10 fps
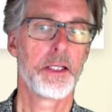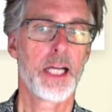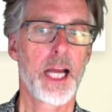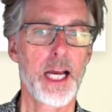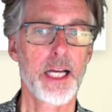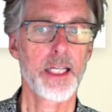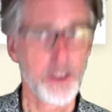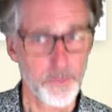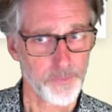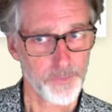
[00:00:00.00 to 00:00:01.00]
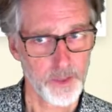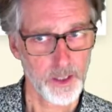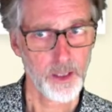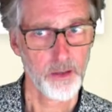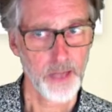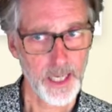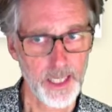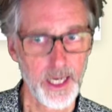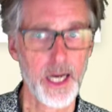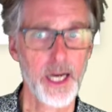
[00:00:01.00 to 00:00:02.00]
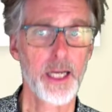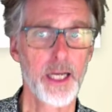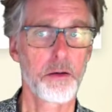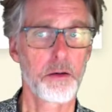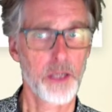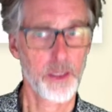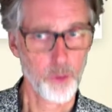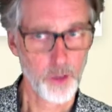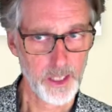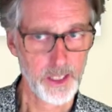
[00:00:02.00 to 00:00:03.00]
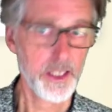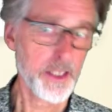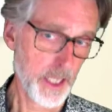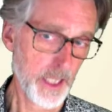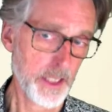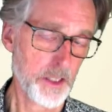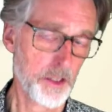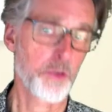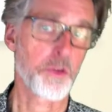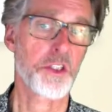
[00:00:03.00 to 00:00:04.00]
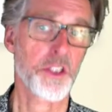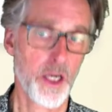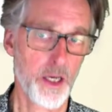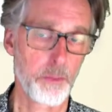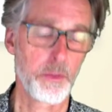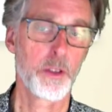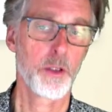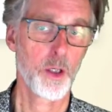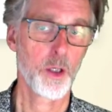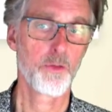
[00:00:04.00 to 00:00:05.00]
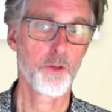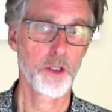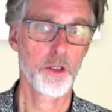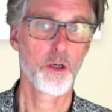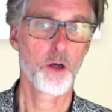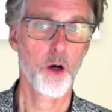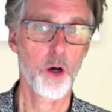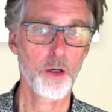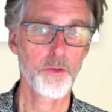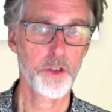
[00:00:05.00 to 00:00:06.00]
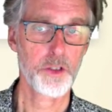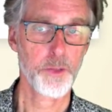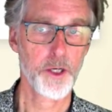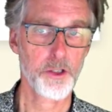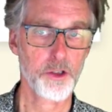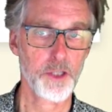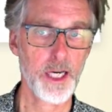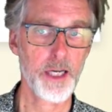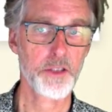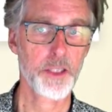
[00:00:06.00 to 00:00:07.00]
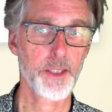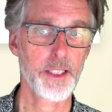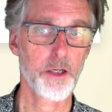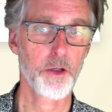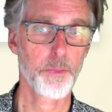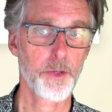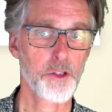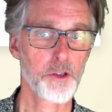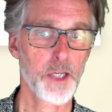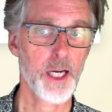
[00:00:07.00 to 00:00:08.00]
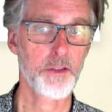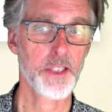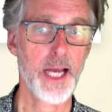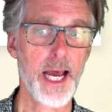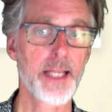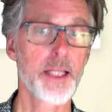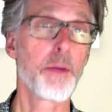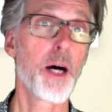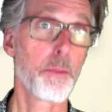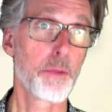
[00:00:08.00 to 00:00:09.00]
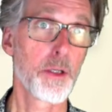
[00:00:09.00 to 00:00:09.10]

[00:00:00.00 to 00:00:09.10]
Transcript: And then I am going, in this case, to sum over all of those partial counts. I'm going to take all the partial counts and add them up.